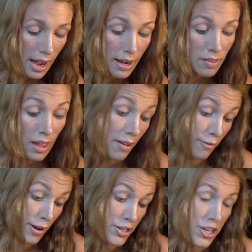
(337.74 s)
love
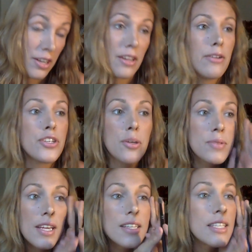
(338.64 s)
watching.
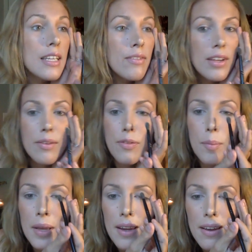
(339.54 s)
YouTube's like TV for
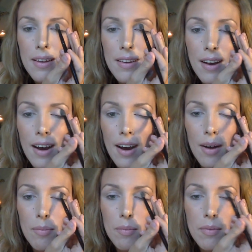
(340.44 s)
me.
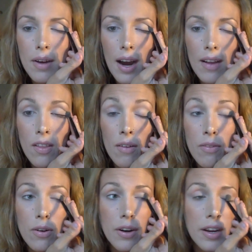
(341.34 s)
I love
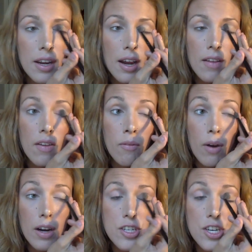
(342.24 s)
learning, I love
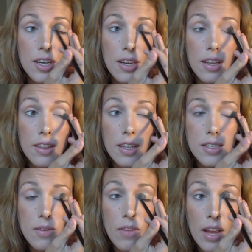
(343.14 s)
watching and
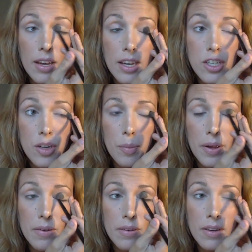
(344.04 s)
things of that nature,
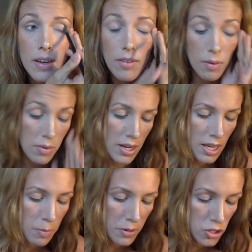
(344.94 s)
but you know, I want to
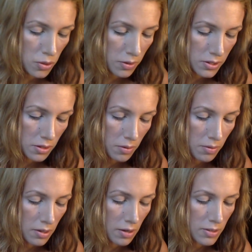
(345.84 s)
keep it short. So,
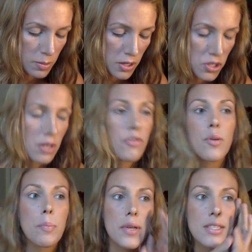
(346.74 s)
you know, especially if you're
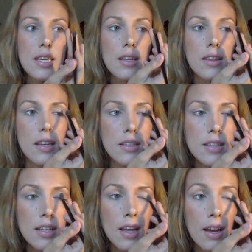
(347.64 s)
busy and things
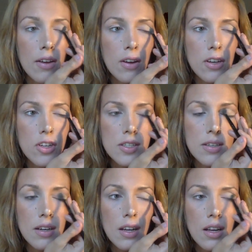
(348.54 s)
like that, you can just,
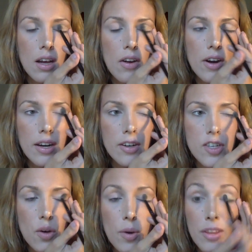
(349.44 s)
all right, here's a
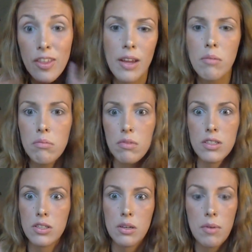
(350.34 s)
quick thing,
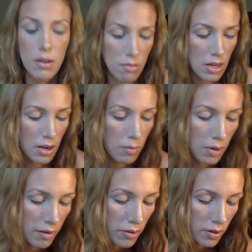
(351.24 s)
let's do it, you know,
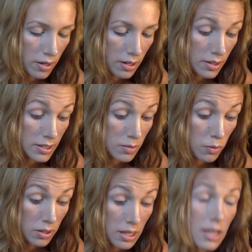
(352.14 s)
whatever. And this
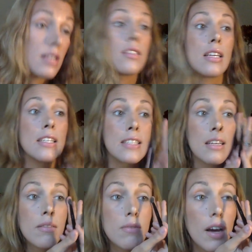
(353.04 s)
really is
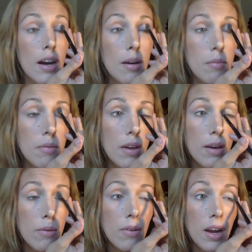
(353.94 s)
easy and
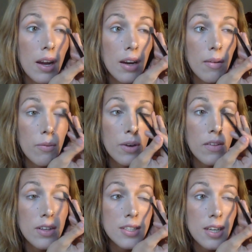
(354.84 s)

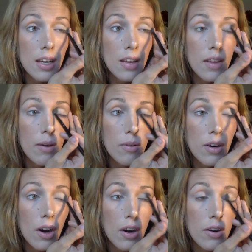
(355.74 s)
realistic in that
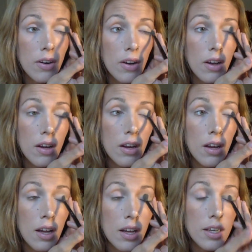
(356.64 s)
regard.
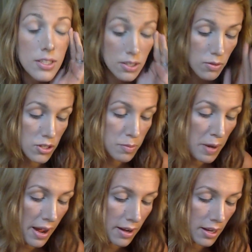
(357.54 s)
And so just
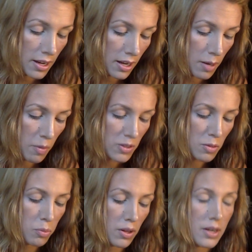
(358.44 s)
packing, and I'm also
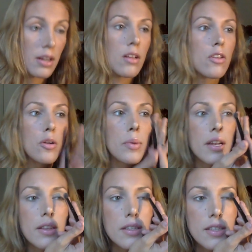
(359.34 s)
blending a little bit
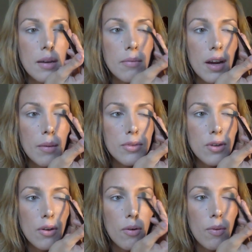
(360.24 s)
at the same time so
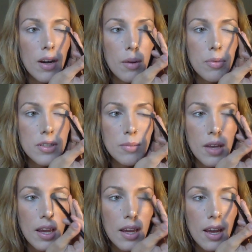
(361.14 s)
I don't wind up with some
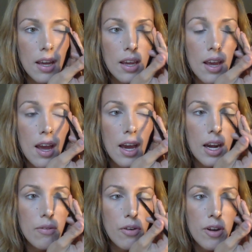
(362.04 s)
caking. And
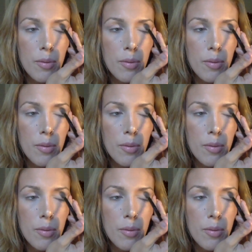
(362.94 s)
I've already